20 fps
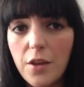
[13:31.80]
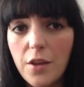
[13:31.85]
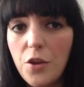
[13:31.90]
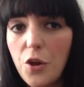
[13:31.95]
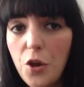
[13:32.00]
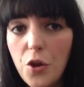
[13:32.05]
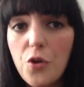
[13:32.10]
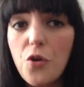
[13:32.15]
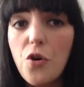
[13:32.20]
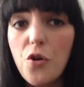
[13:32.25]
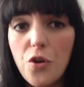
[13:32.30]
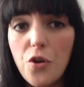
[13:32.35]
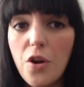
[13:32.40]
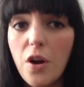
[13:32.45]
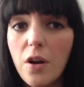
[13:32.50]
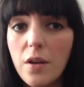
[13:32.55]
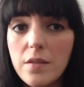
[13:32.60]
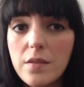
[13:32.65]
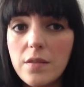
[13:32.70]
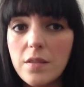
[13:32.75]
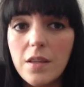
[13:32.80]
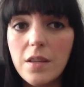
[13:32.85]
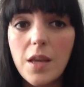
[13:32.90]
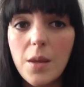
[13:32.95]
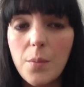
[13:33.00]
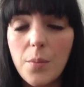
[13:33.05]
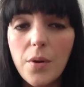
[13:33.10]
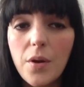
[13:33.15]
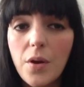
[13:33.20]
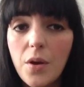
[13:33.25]
you could not
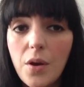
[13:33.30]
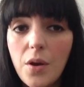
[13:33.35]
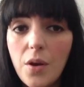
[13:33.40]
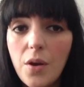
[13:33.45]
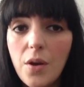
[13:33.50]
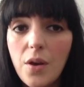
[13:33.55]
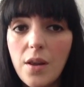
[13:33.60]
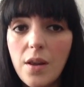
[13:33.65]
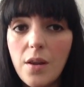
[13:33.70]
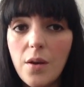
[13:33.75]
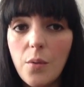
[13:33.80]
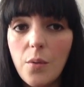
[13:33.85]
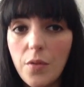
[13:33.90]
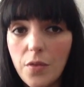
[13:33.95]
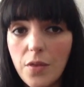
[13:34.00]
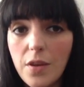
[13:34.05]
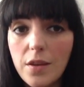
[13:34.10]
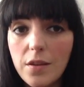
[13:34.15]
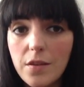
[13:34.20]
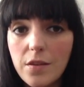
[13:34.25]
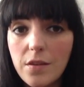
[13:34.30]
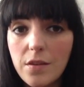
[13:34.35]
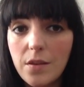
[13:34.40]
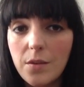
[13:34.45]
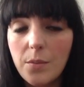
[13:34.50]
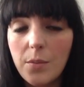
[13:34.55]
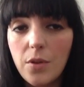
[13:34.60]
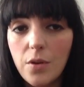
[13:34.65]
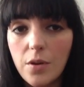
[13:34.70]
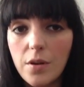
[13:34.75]
sleep with this
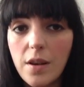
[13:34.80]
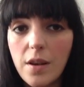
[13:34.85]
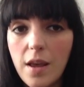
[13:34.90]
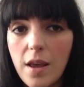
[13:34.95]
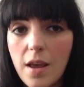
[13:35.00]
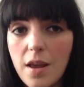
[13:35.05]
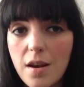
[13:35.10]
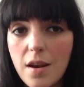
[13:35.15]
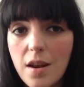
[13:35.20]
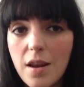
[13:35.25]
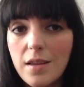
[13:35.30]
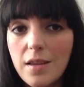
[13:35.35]
plugged in.